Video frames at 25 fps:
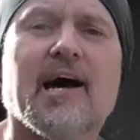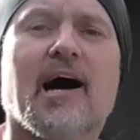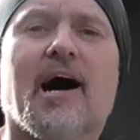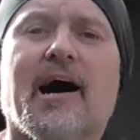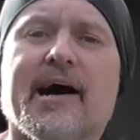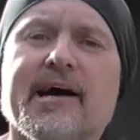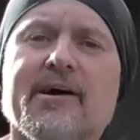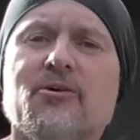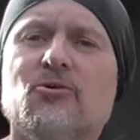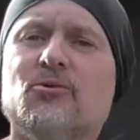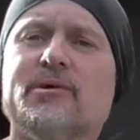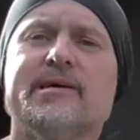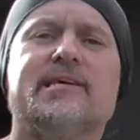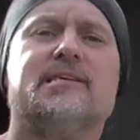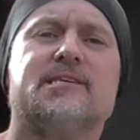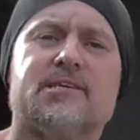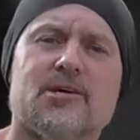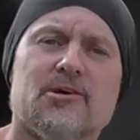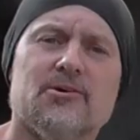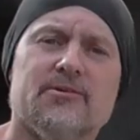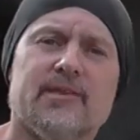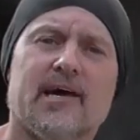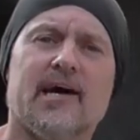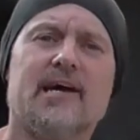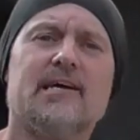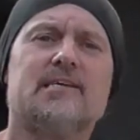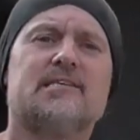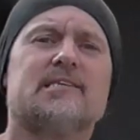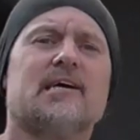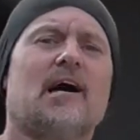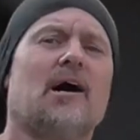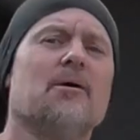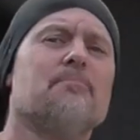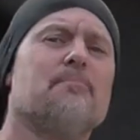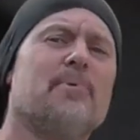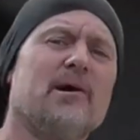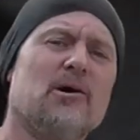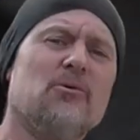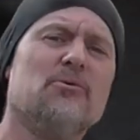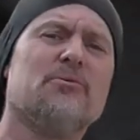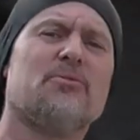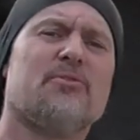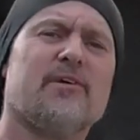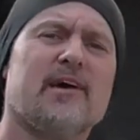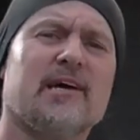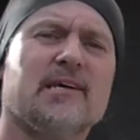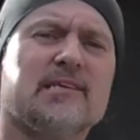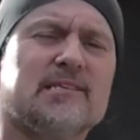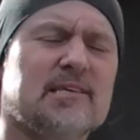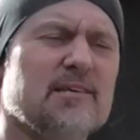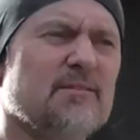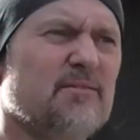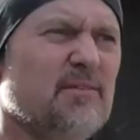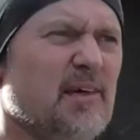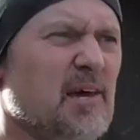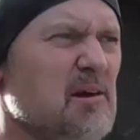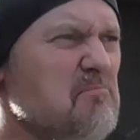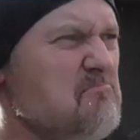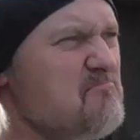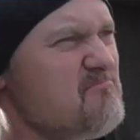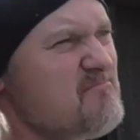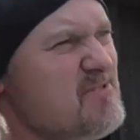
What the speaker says: I always do this, I build things and think,